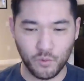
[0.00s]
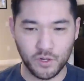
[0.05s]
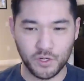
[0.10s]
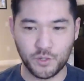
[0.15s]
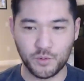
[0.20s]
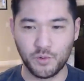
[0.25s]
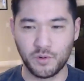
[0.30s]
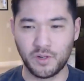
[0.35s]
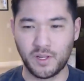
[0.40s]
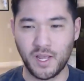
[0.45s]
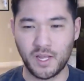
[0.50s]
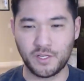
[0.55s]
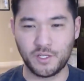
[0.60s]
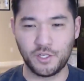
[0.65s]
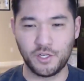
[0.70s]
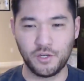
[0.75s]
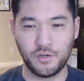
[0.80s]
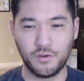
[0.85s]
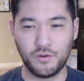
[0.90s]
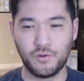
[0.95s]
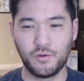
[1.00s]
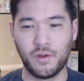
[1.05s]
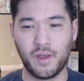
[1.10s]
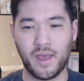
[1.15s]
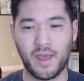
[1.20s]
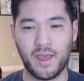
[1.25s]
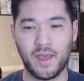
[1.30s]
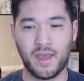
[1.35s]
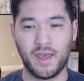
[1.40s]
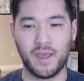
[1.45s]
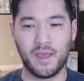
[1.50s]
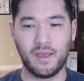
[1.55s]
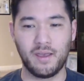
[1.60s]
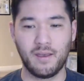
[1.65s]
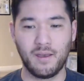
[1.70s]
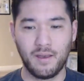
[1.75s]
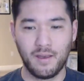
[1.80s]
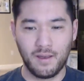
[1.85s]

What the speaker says: which would get you a